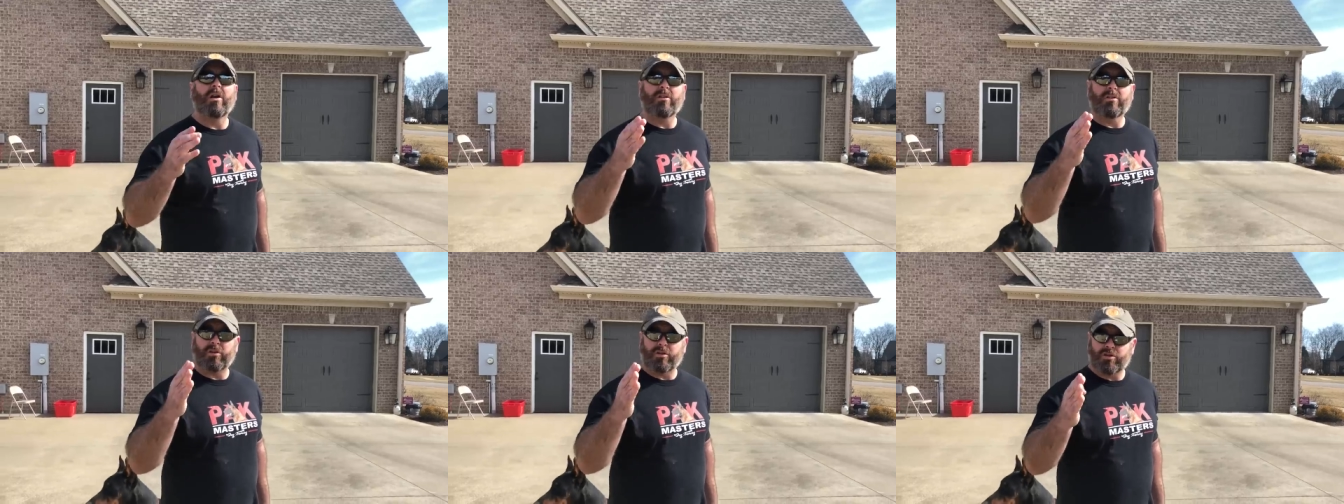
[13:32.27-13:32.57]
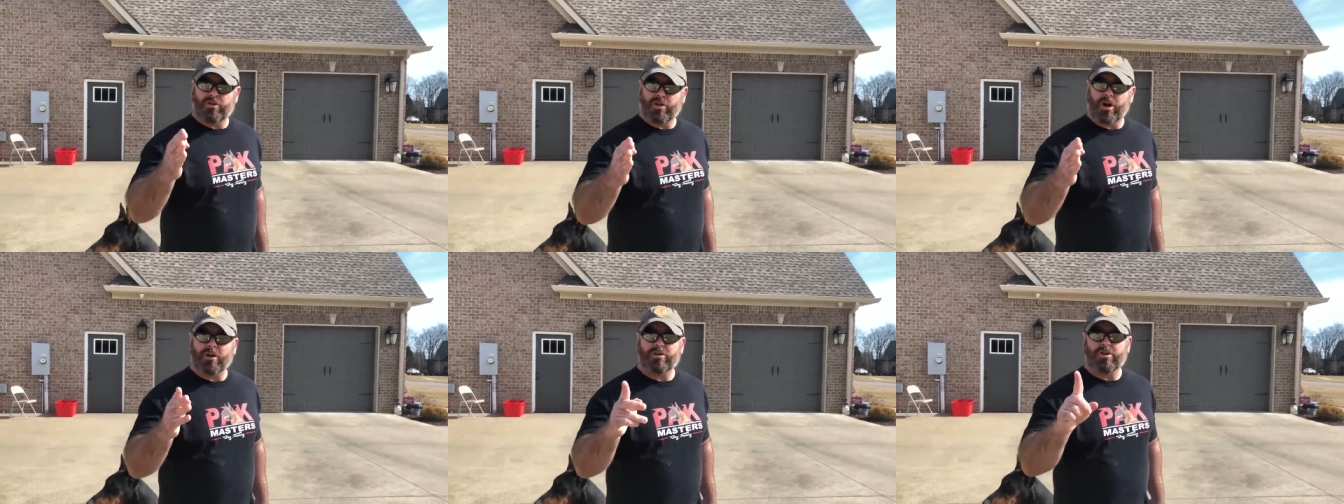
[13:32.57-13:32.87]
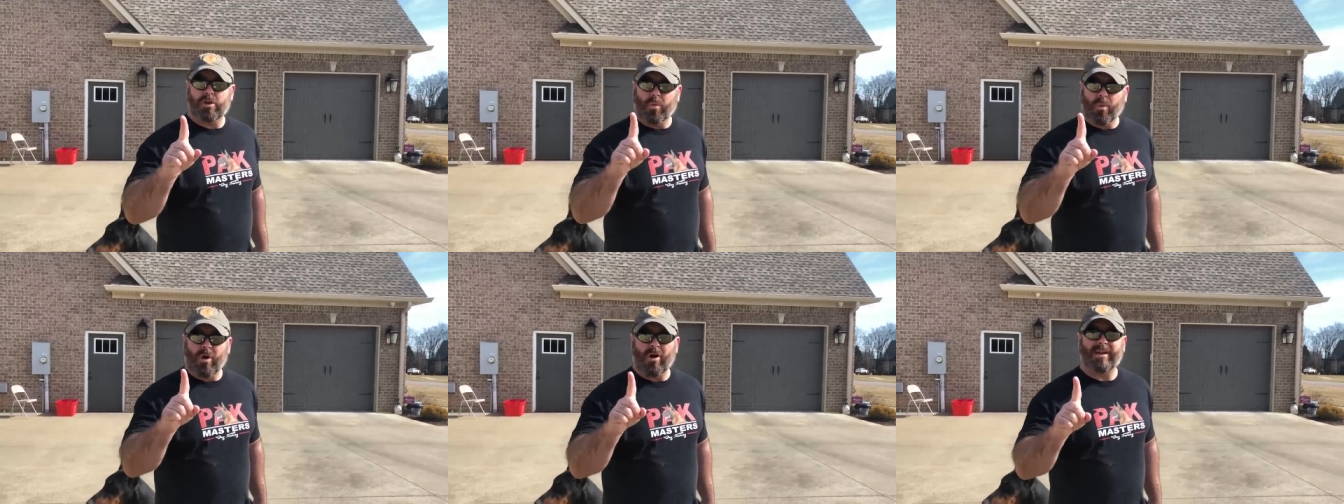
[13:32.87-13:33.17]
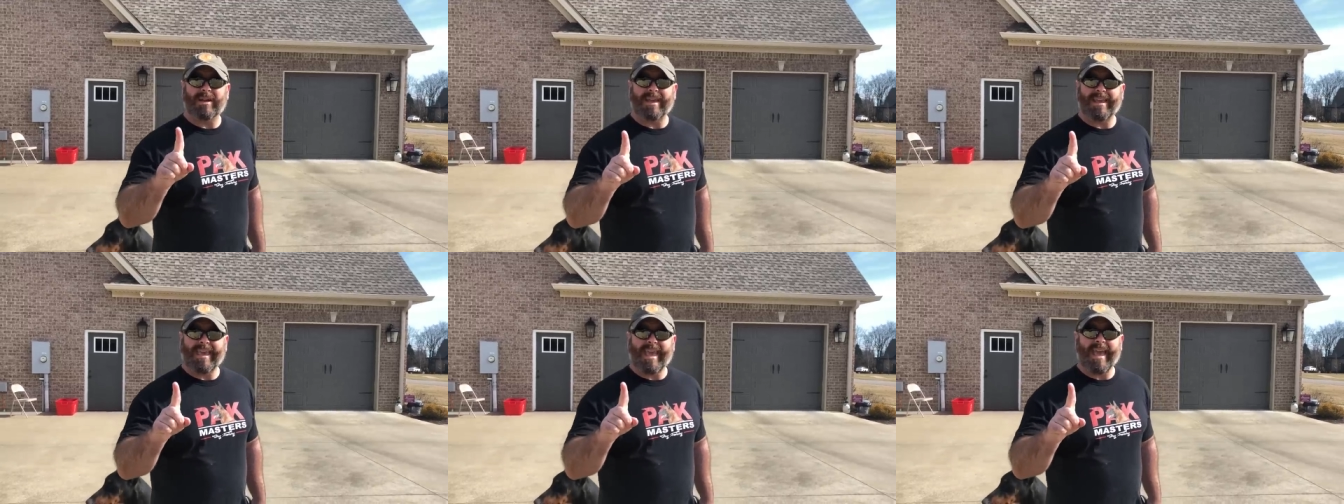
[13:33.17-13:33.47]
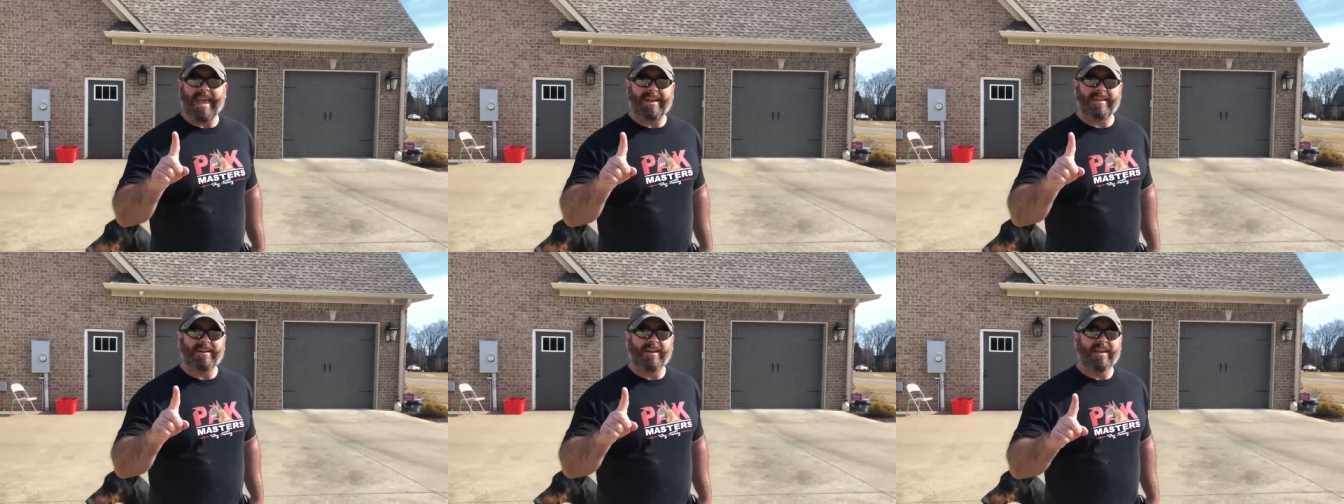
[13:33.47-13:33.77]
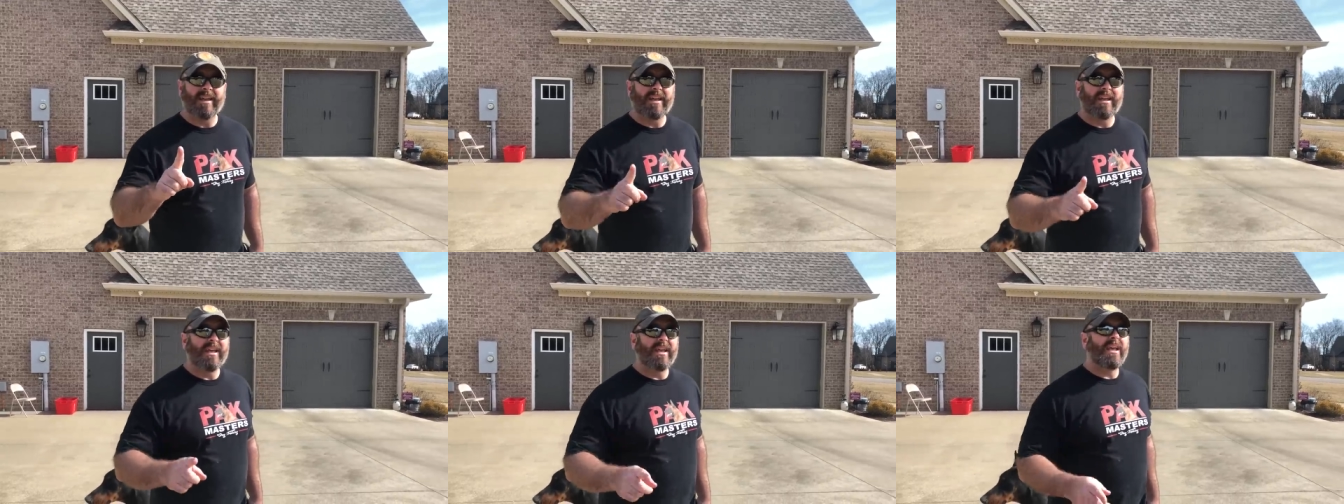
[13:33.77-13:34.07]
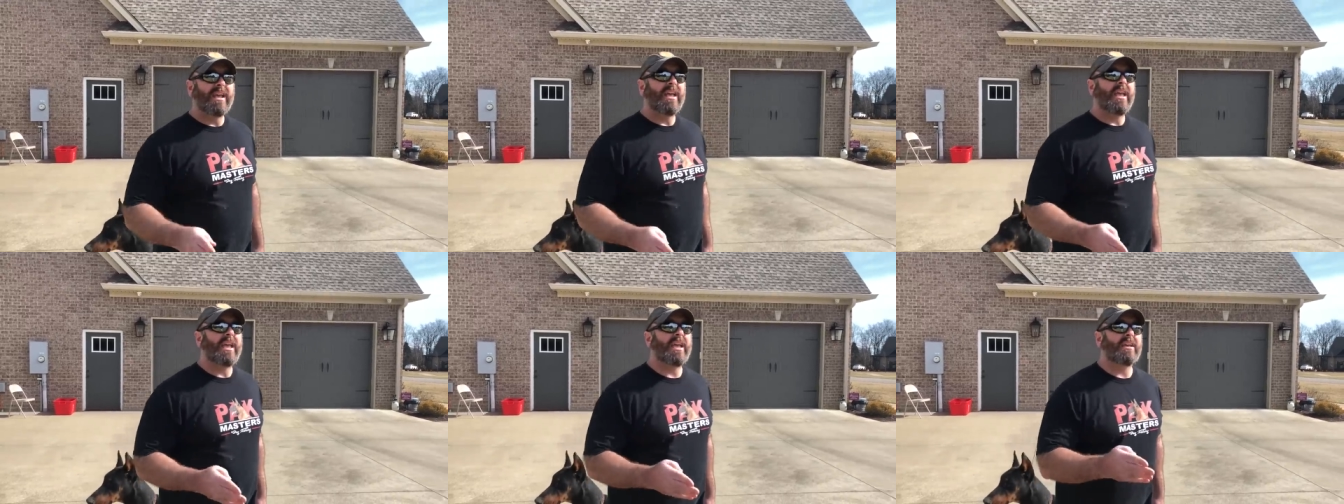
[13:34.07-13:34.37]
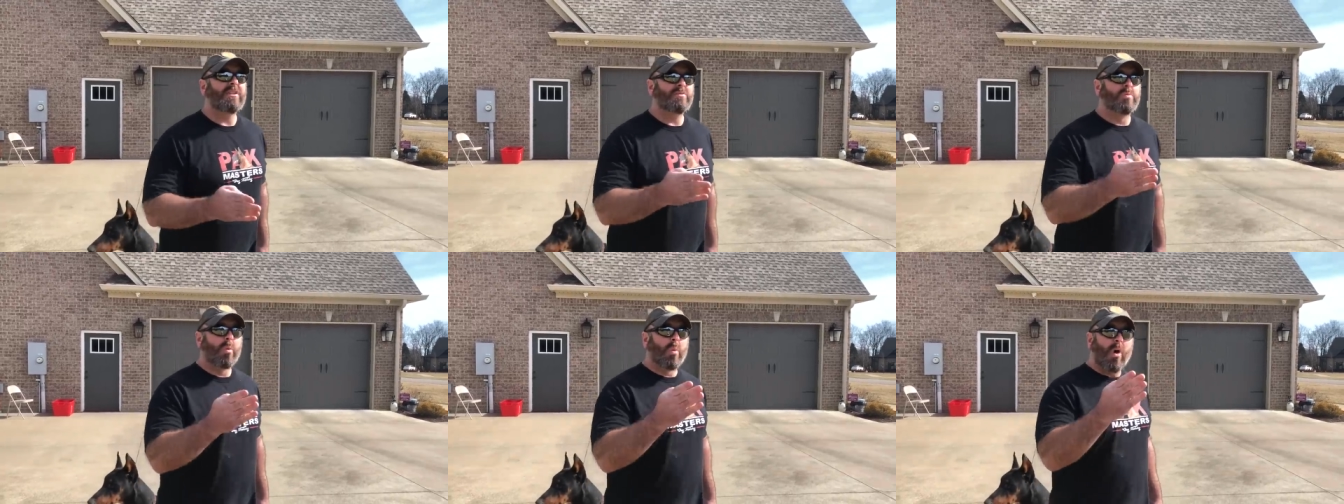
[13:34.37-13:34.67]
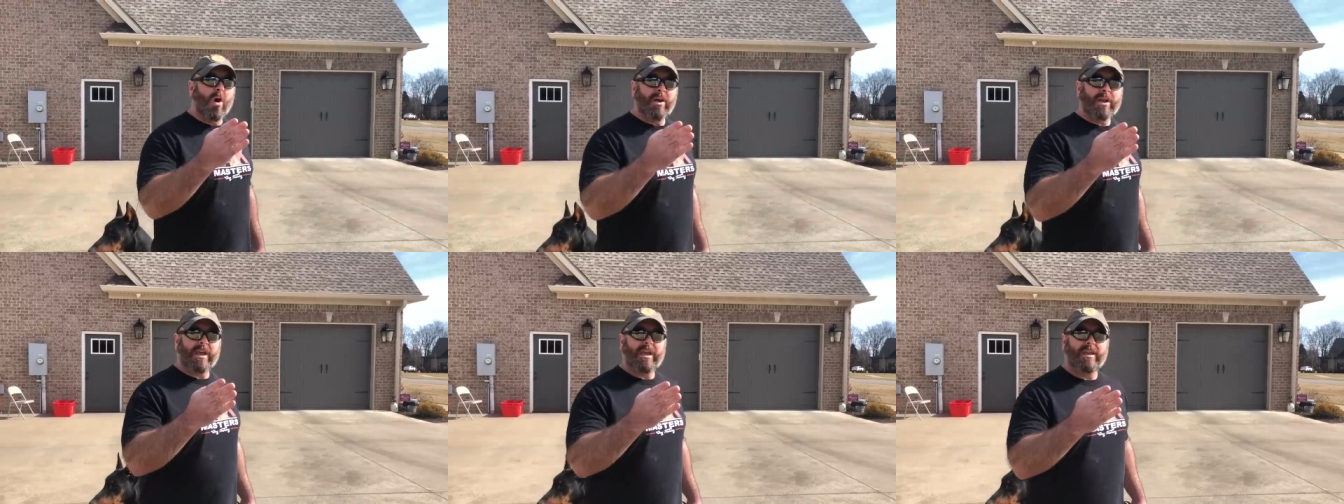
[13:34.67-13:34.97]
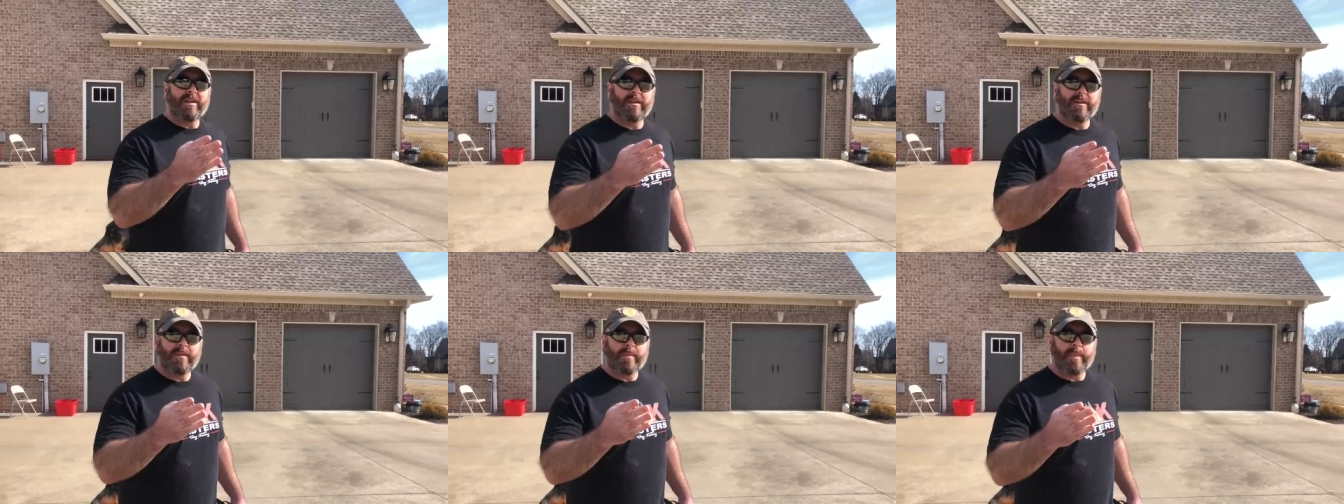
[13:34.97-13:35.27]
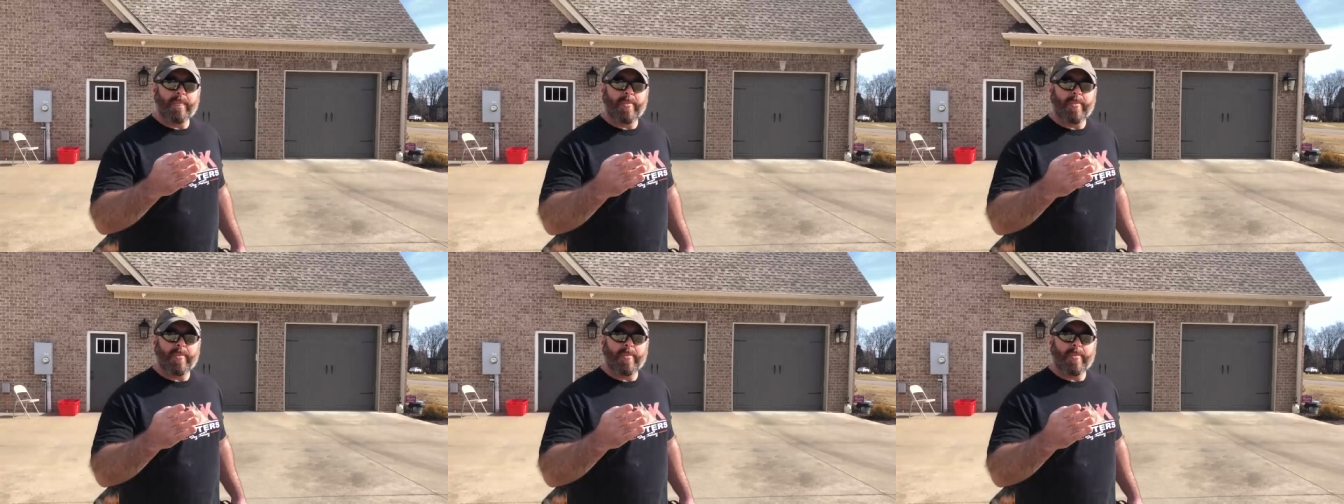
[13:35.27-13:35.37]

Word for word: The structured walk, again, is walking